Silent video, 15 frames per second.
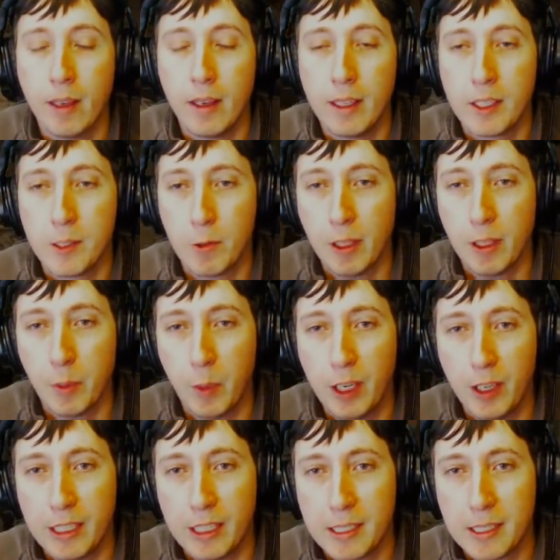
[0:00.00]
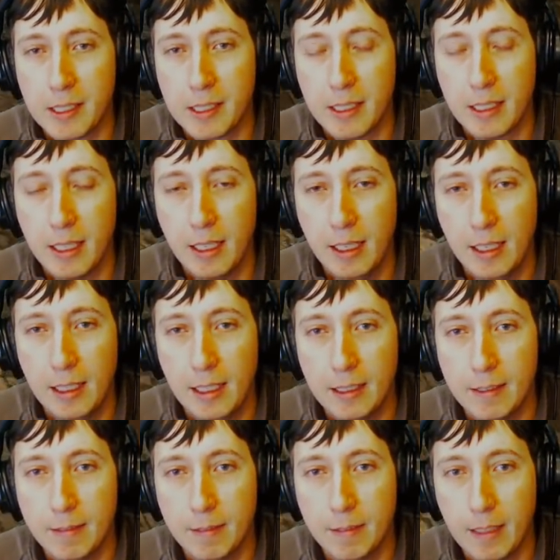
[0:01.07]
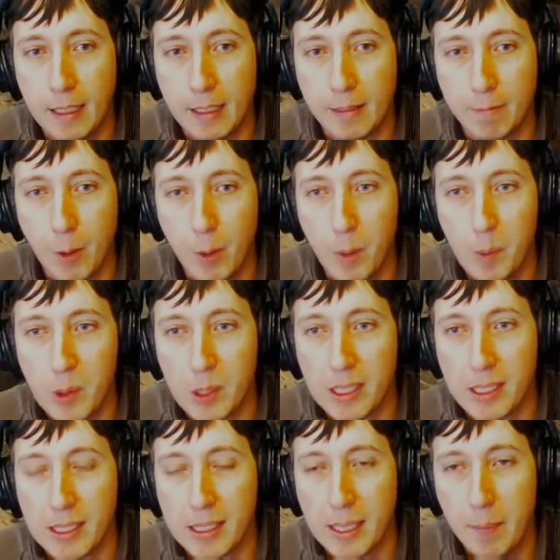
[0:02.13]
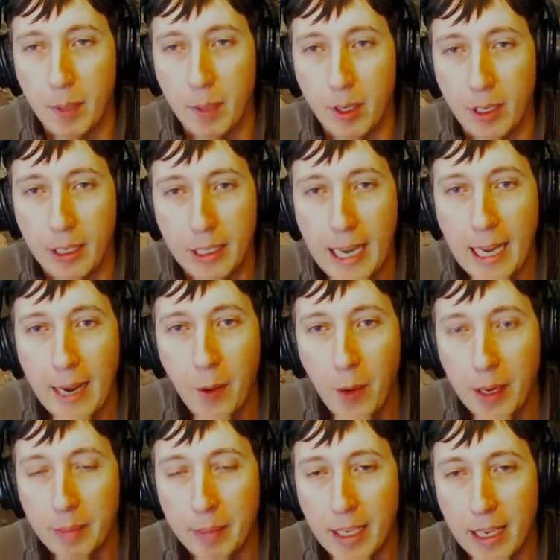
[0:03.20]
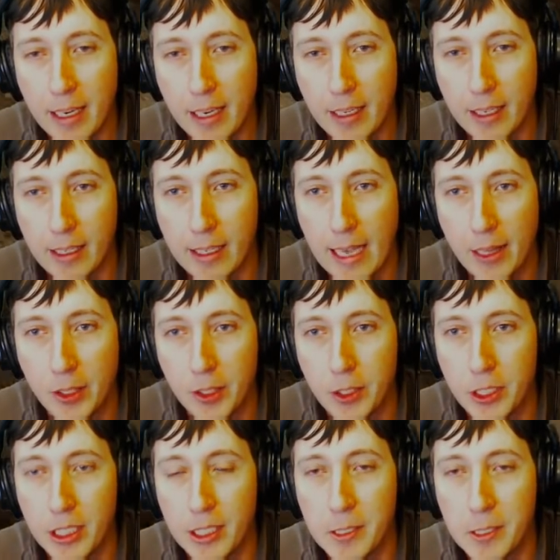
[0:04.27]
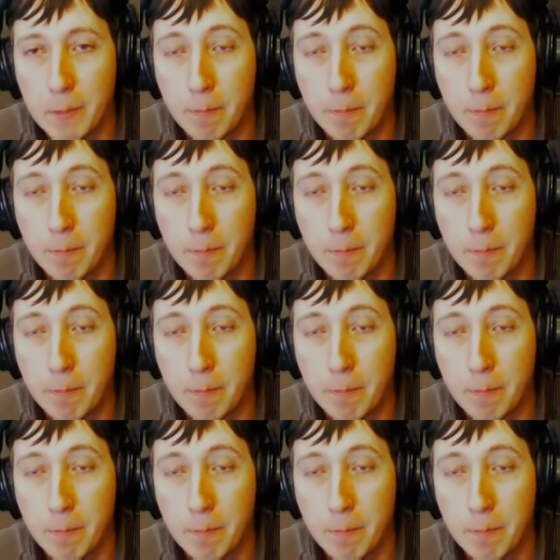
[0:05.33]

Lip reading: It's really weird. It's like almost December and now I'm getting allergies.